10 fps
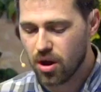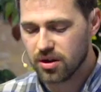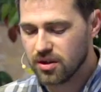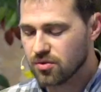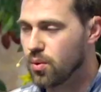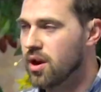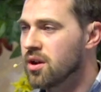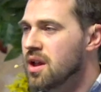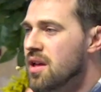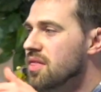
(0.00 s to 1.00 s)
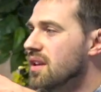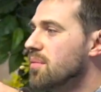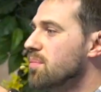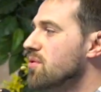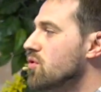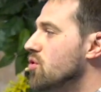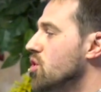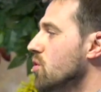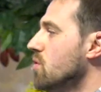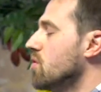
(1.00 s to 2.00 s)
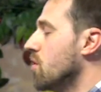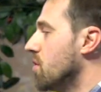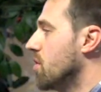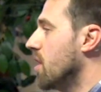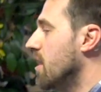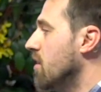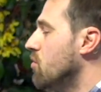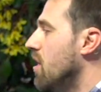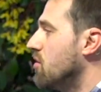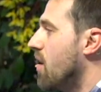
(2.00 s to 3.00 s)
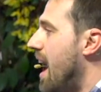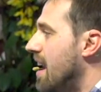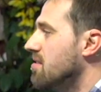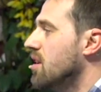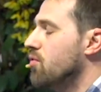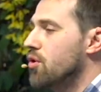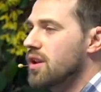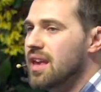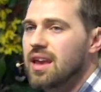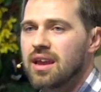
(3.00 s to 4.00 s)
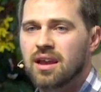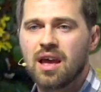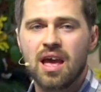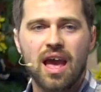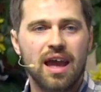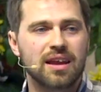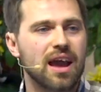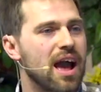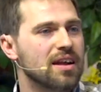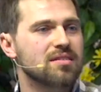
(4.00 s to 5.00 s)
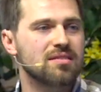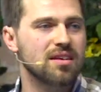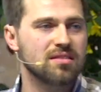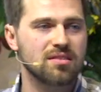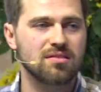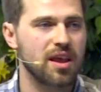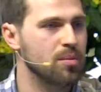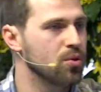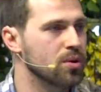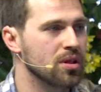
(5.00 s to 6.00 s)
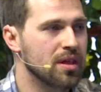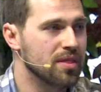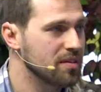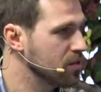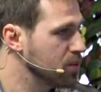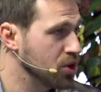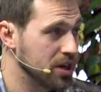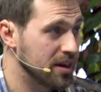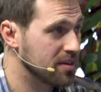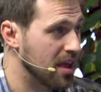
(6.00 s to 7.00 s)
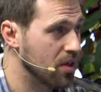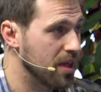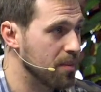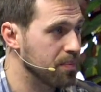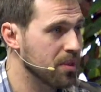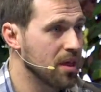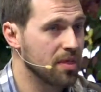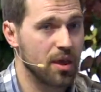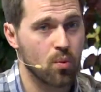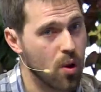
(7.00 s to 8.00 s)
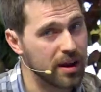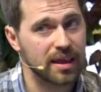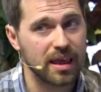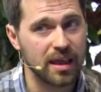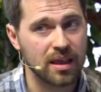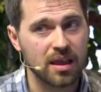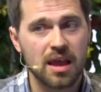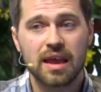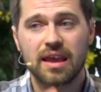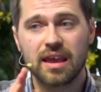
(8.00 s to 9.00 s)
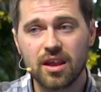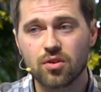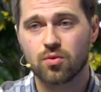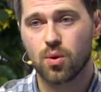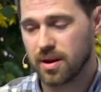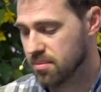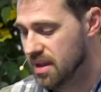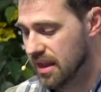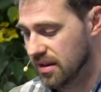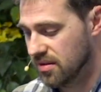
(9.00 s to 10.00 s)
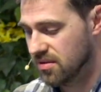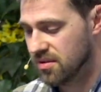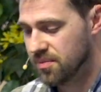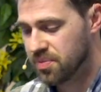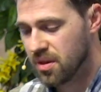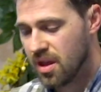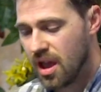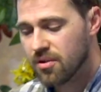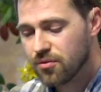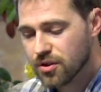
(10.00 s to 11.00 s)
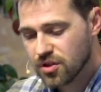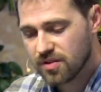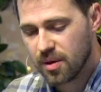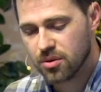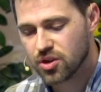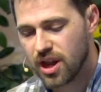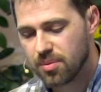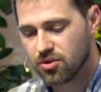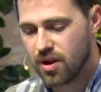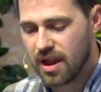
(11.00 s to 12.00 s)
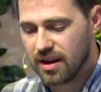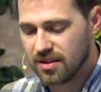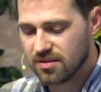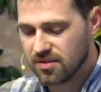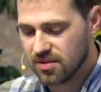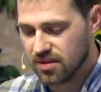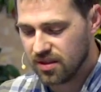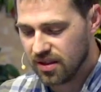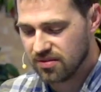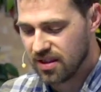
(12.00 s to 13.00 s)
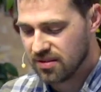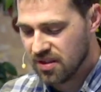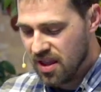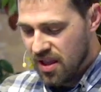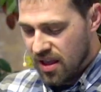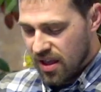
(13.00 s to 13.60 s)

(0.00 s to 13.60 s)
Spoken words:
part is where the Israelites are asking for a king, and God says to Samuel, this is what you need to tell them. They want a king. Here's what it means. And in 1 Samuel chapter 8, he says,